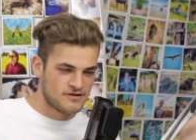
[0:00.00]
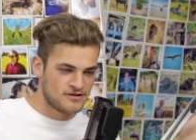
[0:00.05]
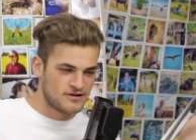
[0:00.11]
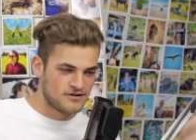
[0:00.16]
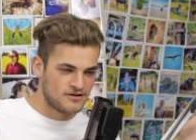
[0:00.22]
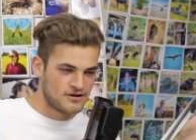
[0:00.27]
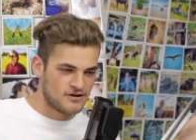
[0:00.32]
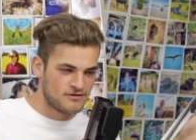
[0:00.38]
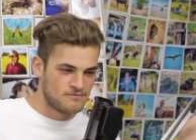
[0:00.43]
of you
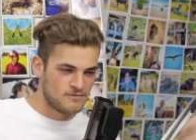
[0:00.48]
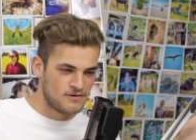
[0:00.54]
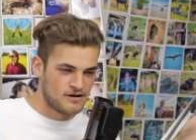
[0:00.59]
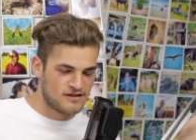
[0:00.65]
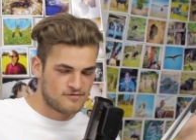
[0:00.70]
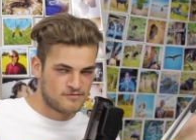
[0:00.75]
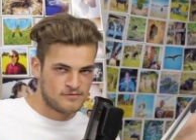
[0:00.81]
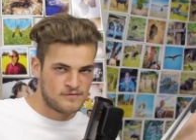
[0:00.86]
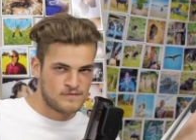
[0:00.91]
don't know,
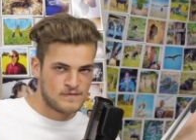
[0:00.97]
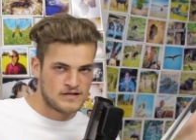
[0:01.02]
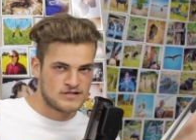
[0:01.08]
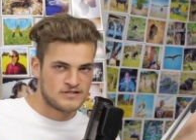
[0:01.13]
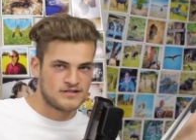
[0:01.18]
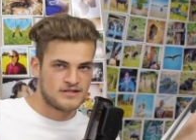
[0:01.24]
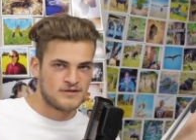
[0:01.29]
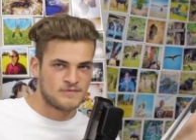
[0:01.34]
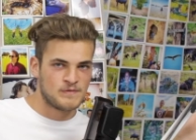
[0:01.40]
last week we
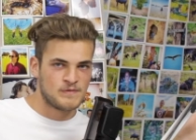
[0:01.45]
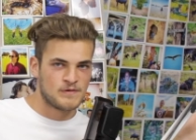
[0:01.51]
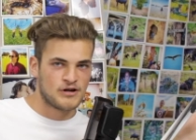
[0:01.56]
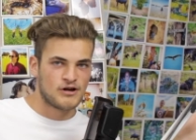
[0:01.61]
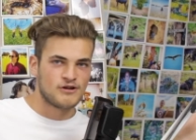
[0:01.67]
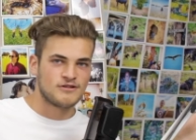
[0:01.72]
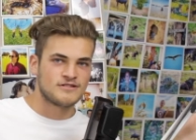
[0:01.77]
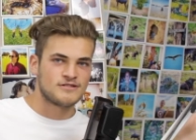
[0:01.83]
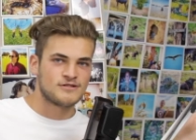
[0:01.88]
mentioned that we were
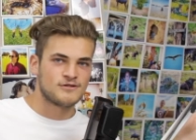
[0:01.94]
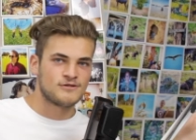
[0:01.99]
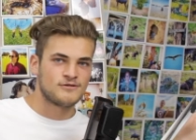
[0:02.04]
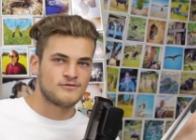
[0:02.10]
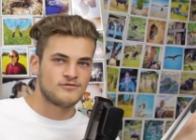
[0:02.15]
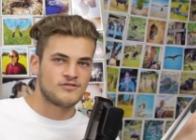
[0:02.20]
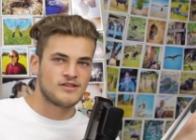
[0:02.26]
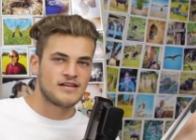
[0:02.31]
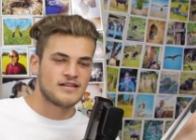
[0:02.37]
going
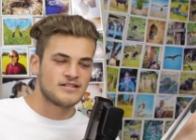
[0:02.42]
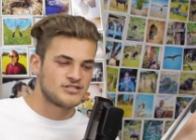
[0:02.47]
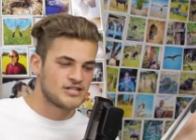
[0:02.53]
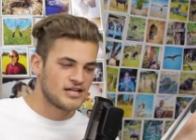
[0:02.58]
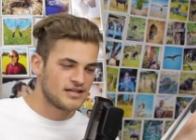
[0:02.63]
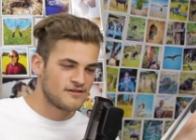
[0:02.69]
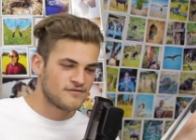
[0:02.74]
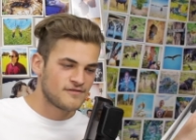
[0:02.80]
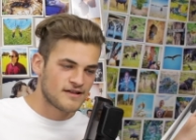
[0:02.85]
to the
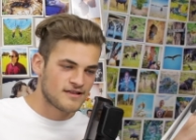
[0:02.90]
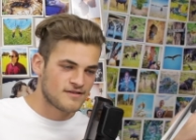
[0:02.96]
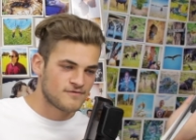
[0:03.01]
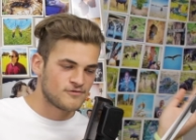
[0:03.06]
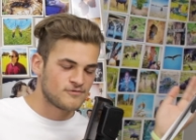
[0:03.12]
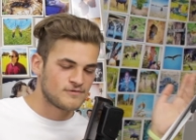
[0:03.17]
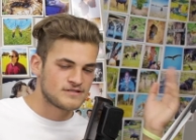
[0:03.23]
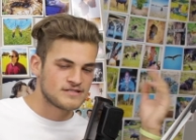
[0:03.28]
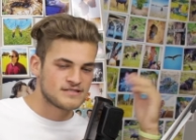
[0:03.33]
Chili
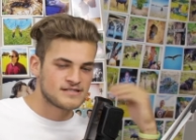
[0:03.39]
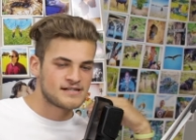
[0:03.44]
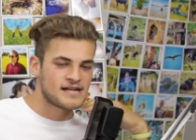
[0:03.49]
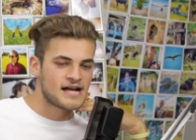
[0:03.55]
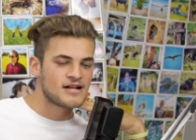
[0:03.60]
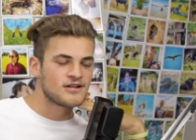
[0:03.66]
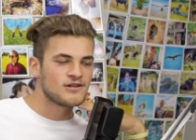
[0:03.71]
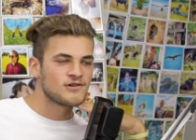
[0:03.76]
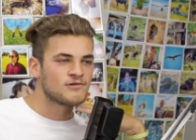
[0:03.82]
Festival, which is an
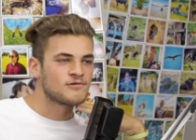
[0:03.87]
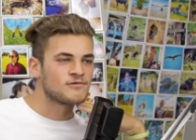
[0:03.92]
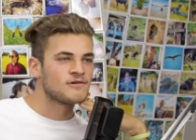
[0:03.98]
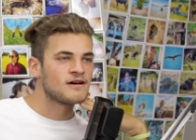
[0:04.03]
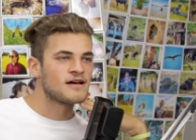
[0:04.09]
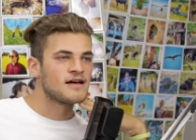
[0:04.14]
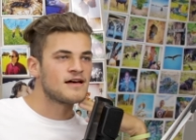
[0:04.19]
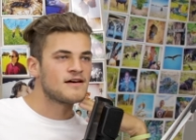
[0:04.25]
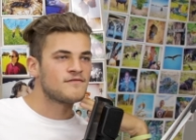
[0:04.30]
annual
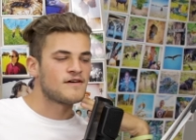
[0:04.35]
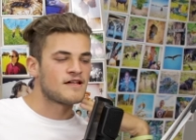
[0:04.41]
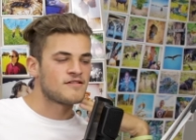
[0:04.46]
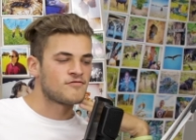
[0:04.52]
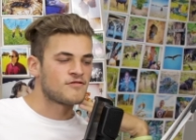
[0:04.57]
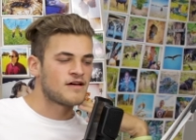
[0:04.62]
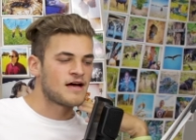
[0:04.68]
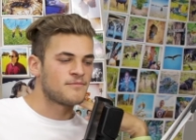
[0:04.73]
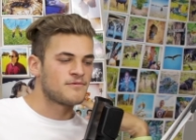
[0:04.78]

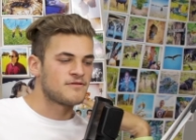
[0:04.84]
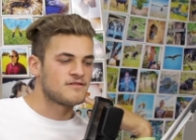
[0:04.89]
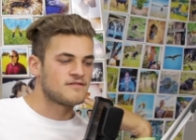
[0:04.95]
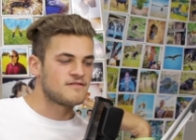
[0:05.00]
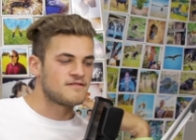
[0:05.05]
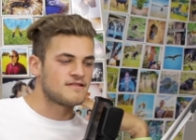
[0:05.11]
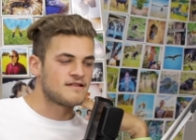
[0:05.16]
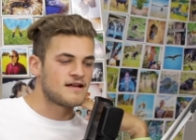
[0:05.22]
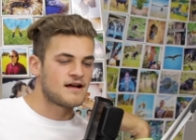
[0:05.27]
festival that happens
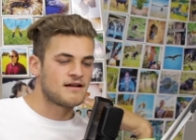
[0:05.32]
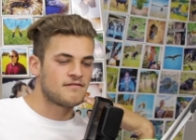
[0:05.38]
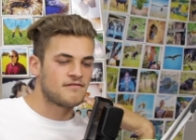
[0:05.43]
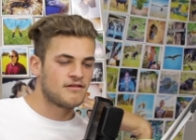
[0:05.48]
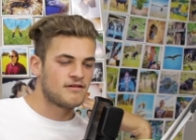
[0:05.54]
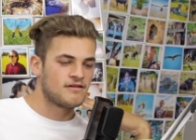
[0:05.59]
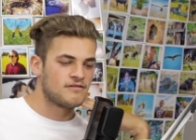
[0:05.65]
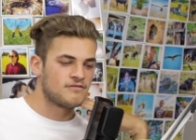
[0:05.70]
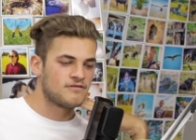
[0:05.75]
just down
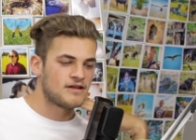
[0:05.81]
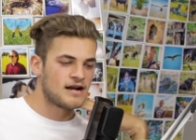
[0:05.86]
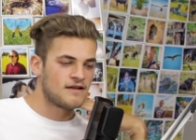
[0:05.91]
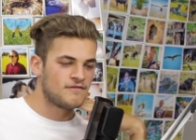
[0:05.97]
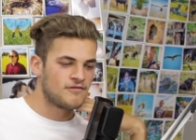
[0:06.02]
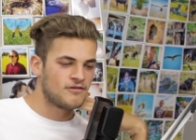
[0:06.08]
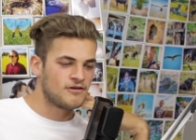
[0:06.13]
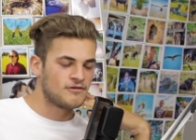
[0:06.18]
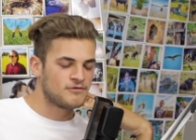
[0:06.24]
at
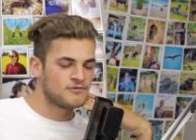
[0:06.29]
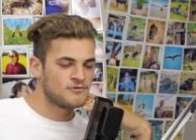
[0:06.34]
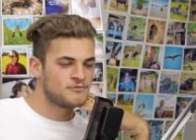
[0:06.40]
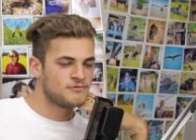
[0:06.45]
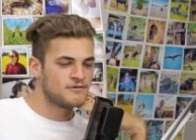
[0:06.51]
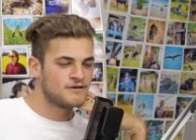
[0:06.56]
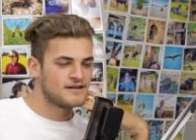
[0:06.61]
the local.